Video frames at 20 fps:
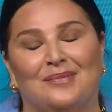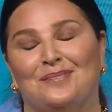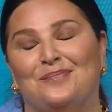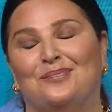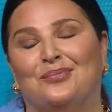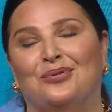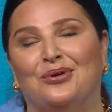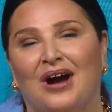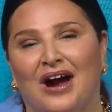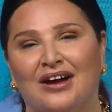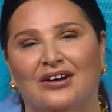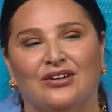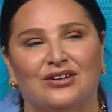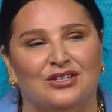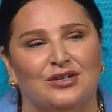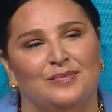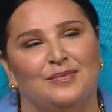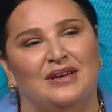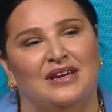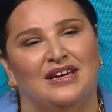prior
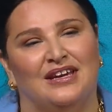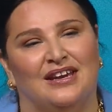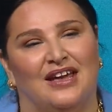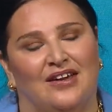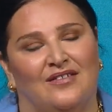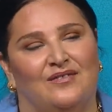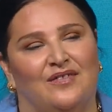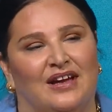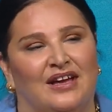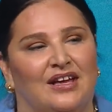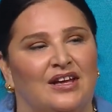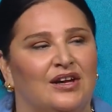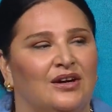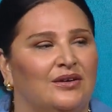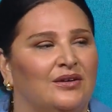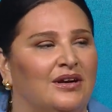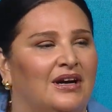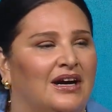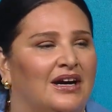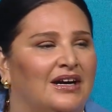to being at
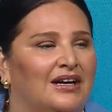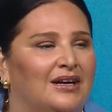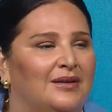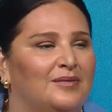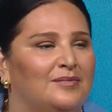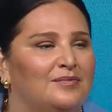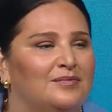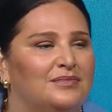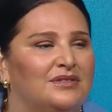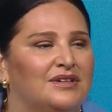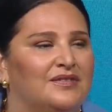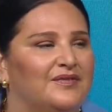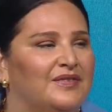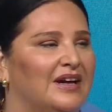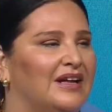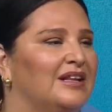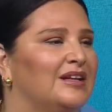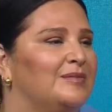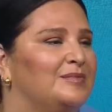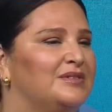FICO, I
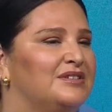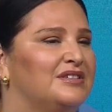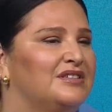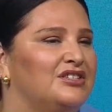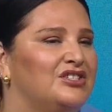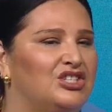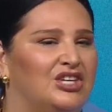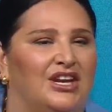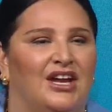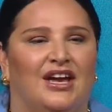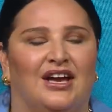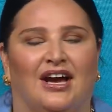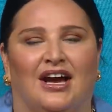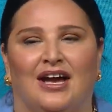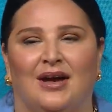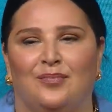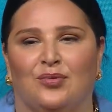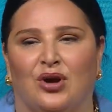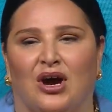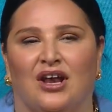developed Gen
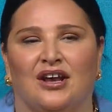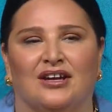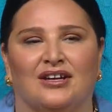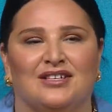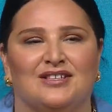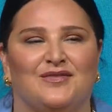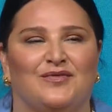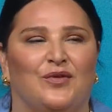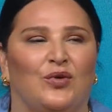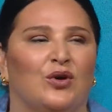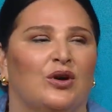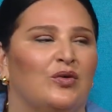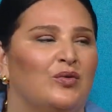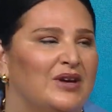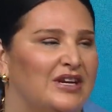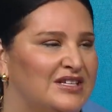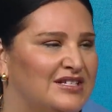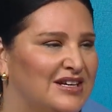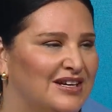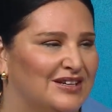AI products for
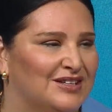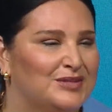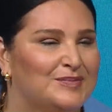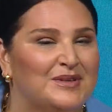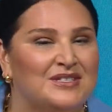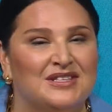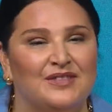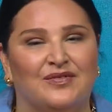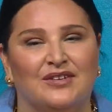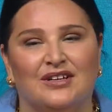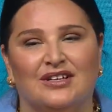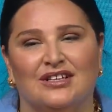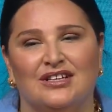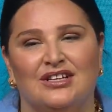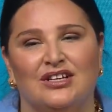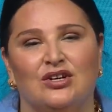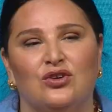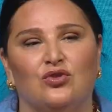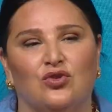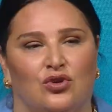retail,
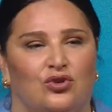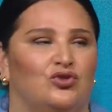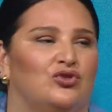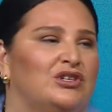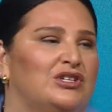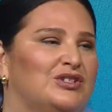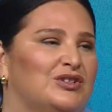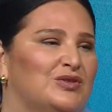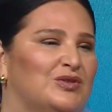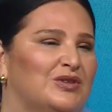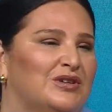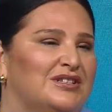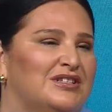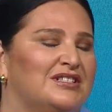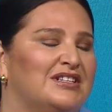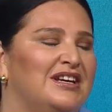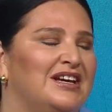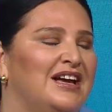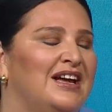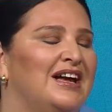specifically grocery
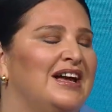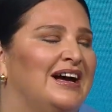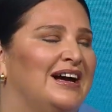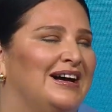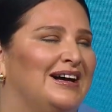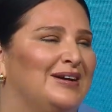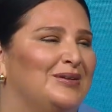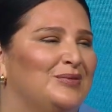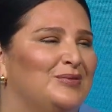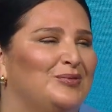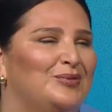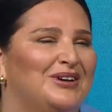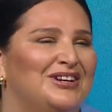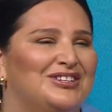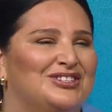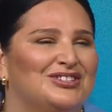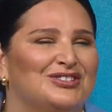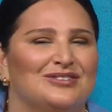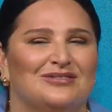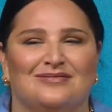stores,
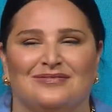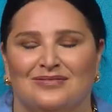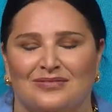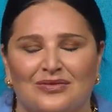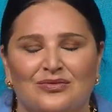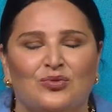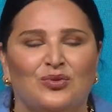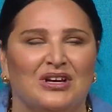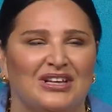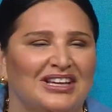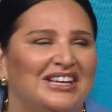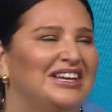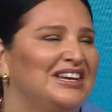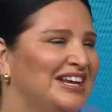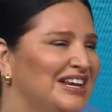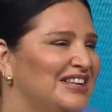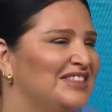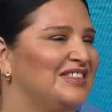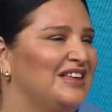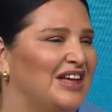which really
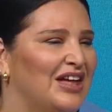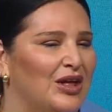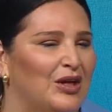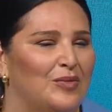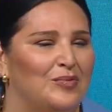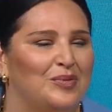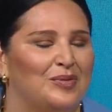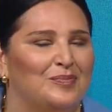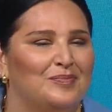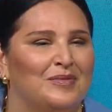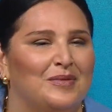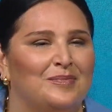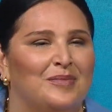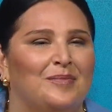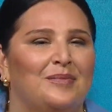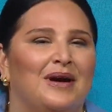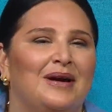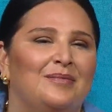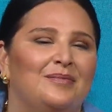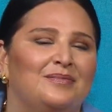needed the help. But
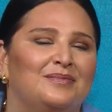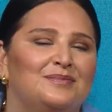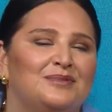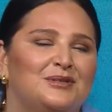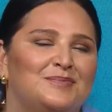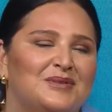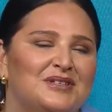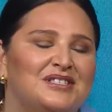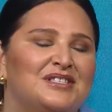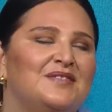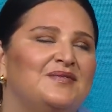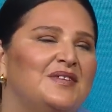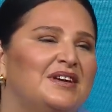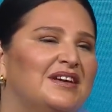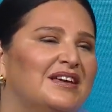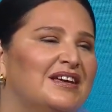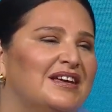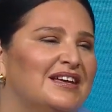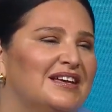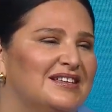my
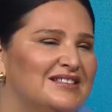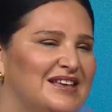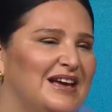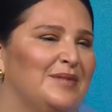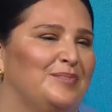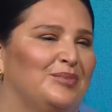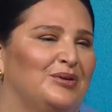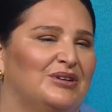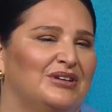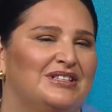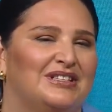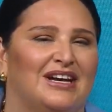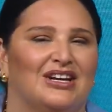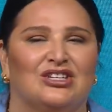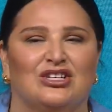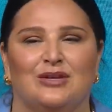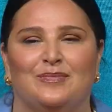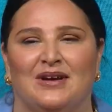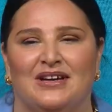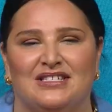specific example is
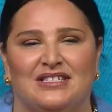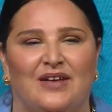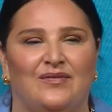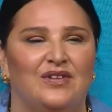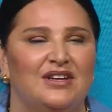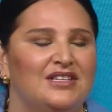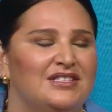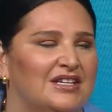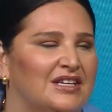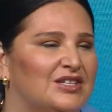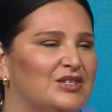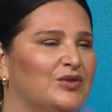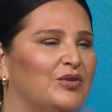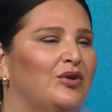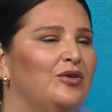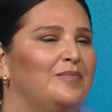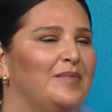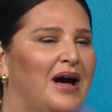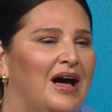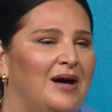actually my
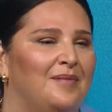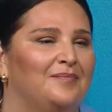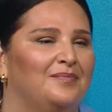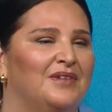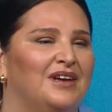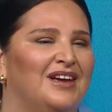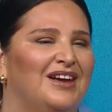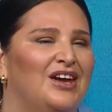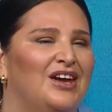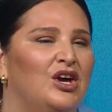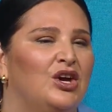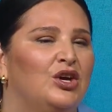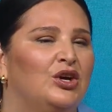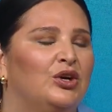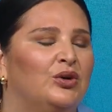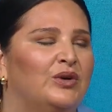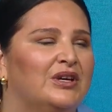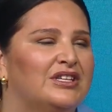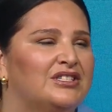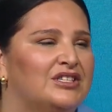76-year-old mom,
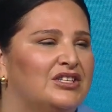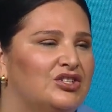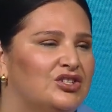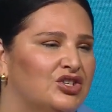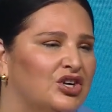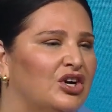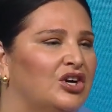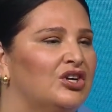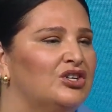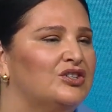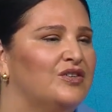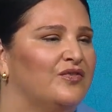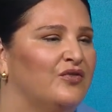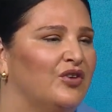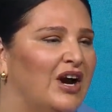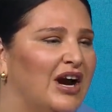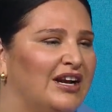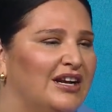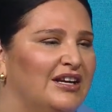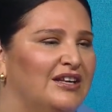who is in charge of
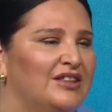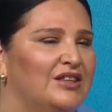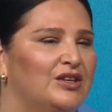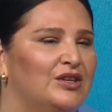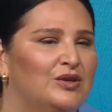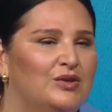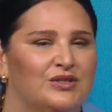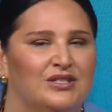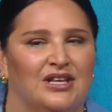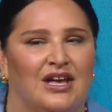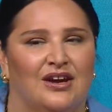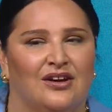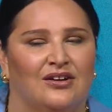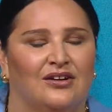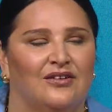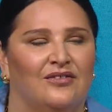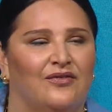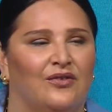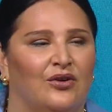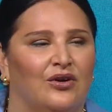writing the
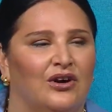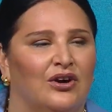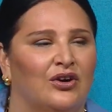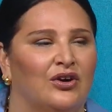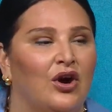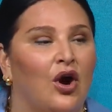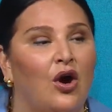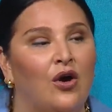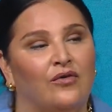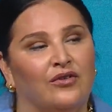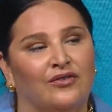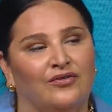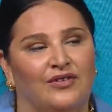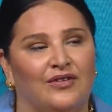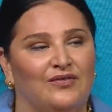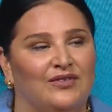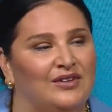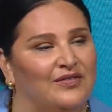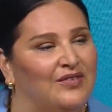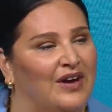newsletter for her over
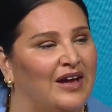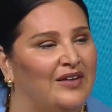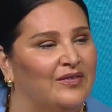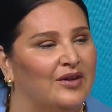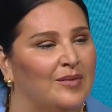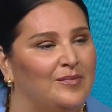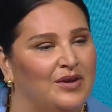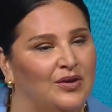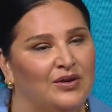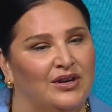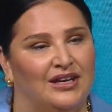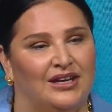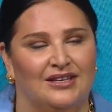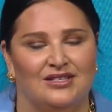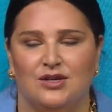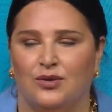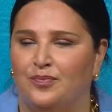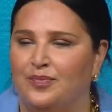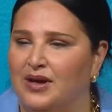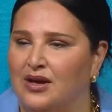55 community.
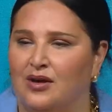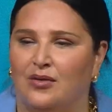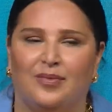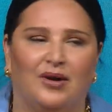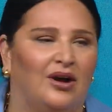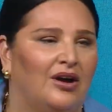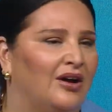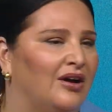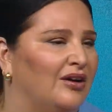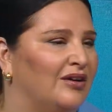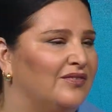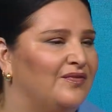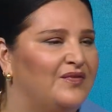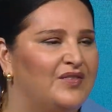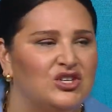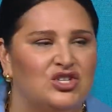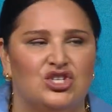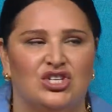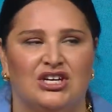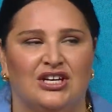So pickleball,
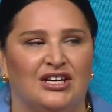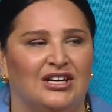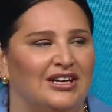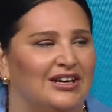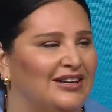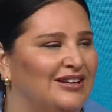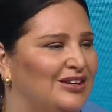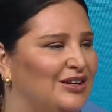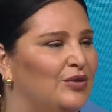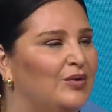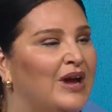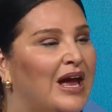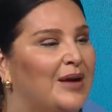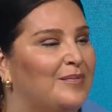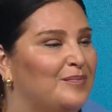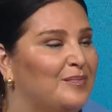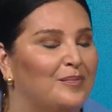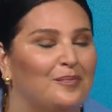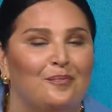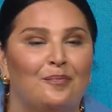fishing, you
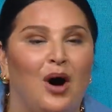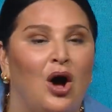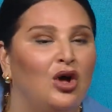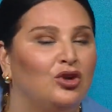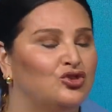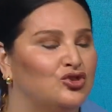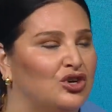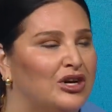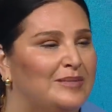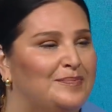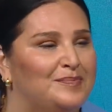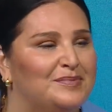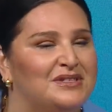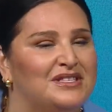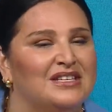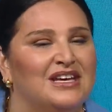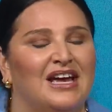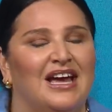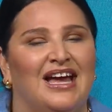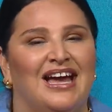name, mall trips.
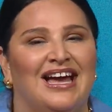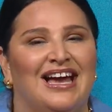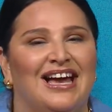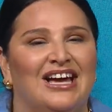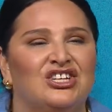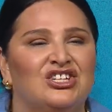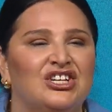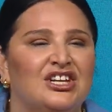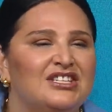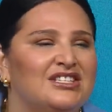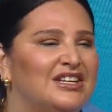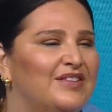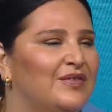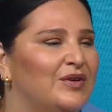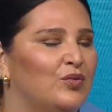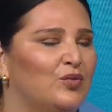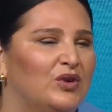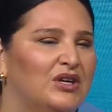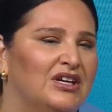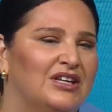And she doesn't
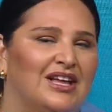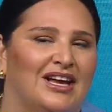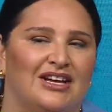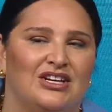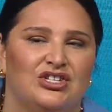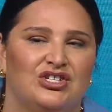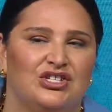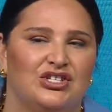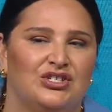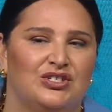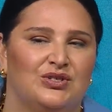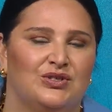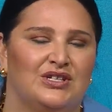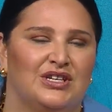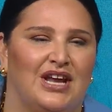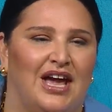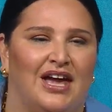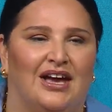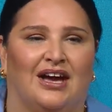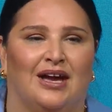even realize she's
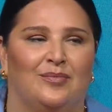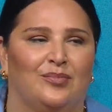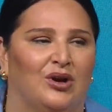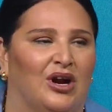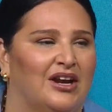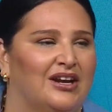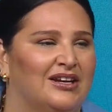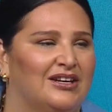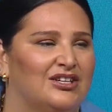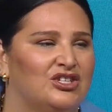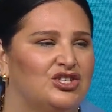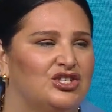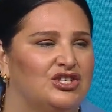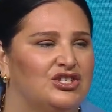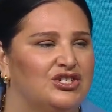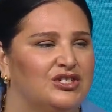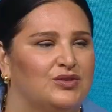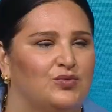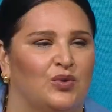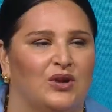using AI products. She
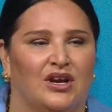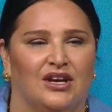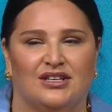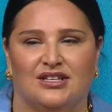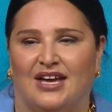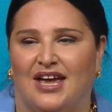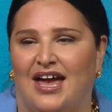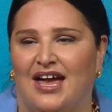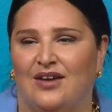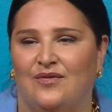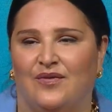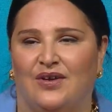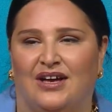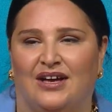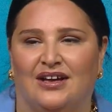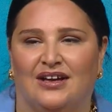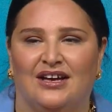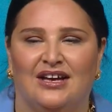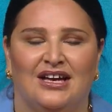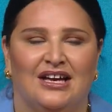just went onto
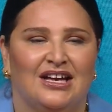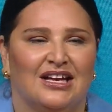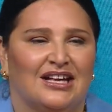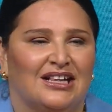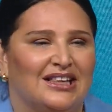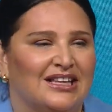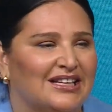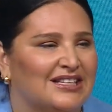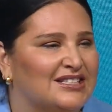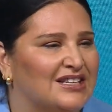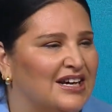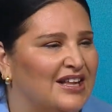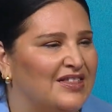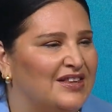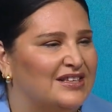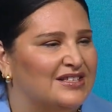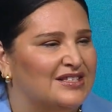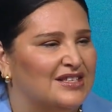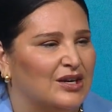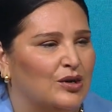Canva, clicked on
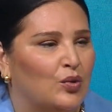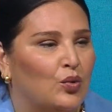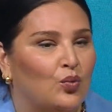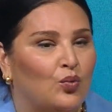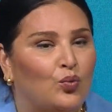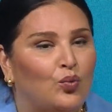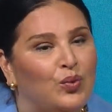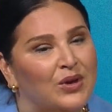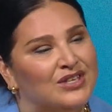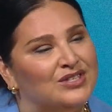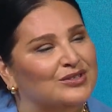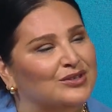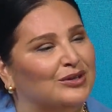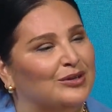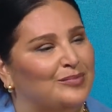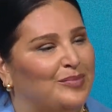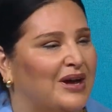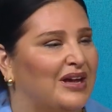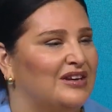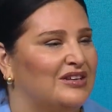this little
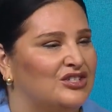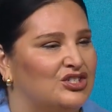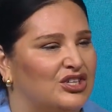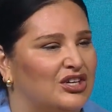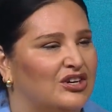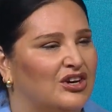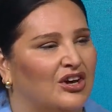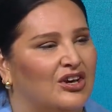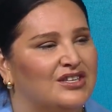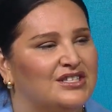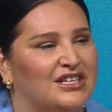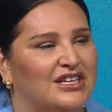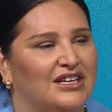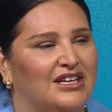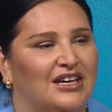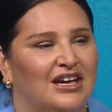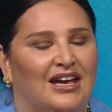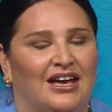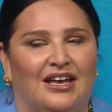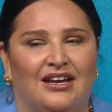wizard button, she calls it,
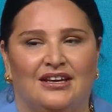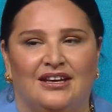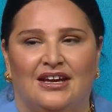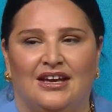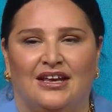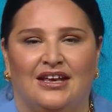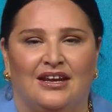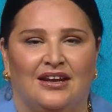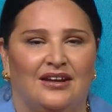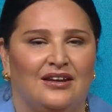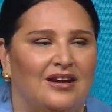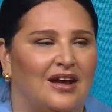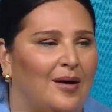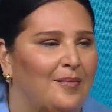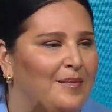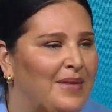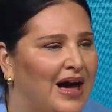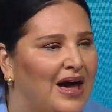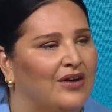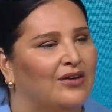and in a
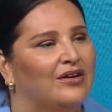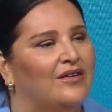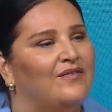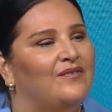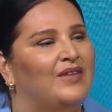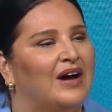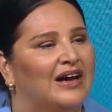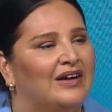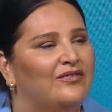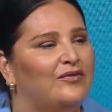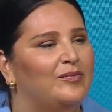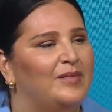matter of 5